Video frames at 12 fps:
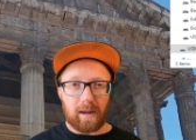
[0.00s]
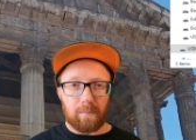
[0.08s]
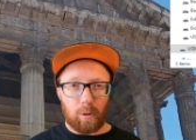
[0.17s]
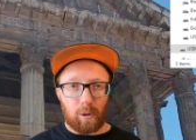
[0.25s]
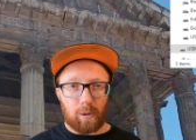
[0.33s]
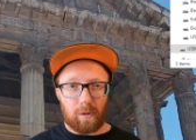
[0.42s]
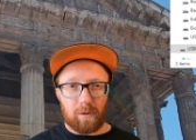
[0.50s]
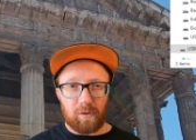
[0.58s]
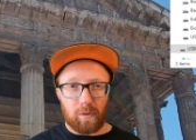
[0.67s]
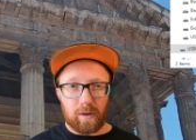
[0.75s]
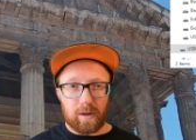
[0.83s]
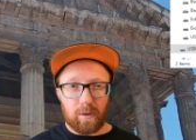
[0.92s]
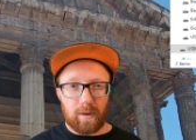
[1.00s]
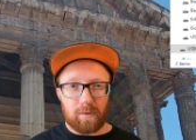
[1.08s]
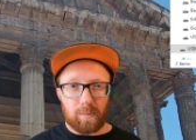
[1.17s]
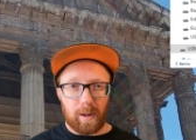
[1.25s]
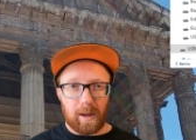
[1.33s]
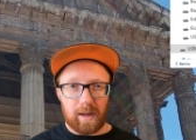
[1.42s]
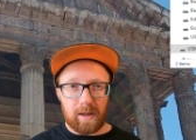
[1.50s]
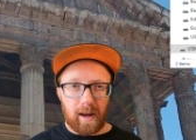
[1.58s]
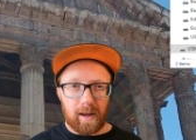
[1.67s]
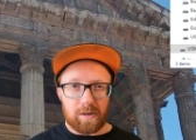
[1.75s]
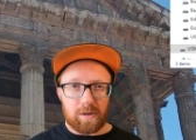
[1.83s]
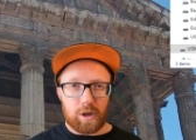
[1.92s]
can put it onto a USB
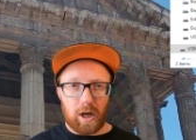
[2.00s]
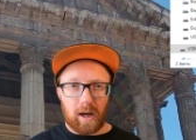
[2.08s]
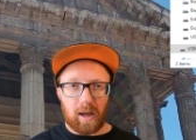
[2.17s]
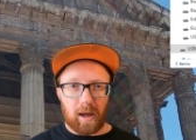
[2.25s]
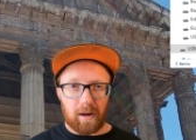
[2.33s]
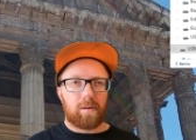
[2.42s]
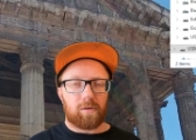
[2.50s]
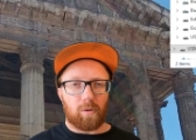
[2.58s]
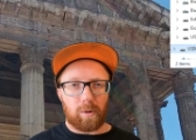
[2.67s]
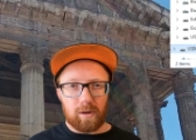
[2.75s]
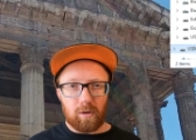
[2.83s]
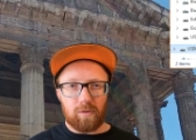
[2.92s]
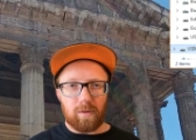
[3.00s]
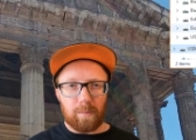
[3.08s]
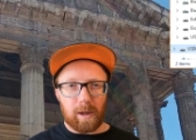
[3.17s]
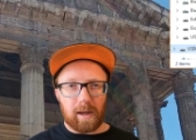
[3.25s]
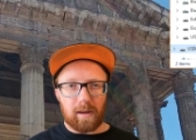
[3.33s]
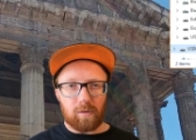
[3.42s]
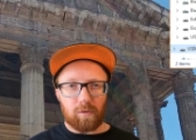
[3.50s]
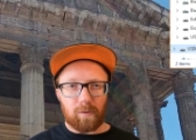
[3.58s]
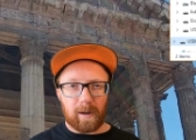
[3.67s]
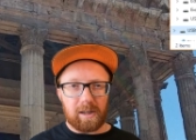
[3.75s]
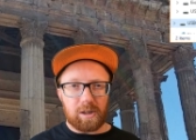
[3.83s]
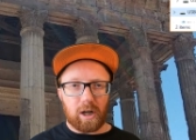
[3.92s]
and check it. So we use the
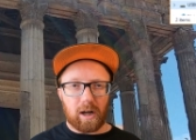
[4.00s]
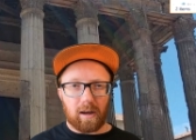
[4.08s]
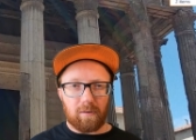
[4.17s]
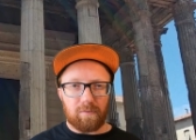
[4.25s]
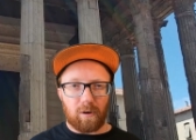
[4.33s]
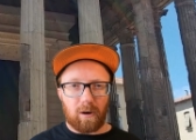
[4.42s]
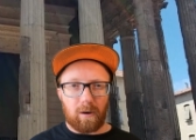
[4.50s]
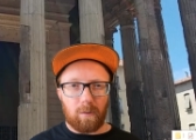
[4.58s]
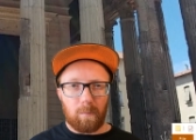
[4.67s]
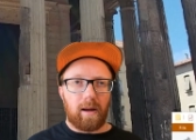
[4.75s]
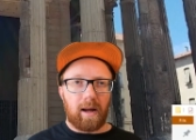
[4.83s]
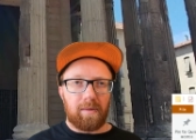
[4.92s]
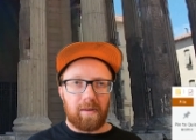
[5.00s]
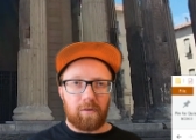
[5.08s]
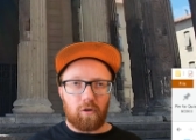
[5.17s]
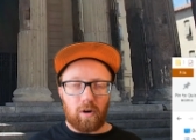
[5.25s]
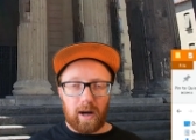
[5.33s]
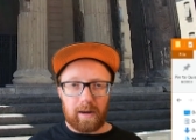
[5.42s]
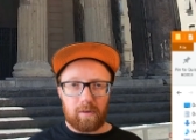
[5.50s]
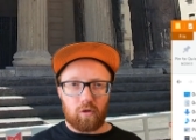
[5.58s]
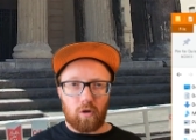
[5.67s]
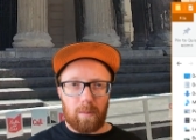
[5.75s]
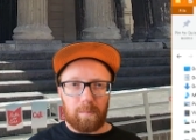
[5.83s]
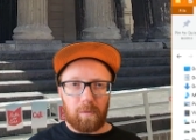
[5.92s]
PS3 checker file file and the drag
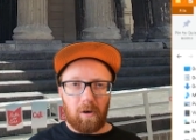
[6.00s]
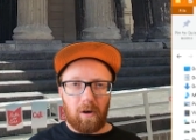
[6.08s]
drop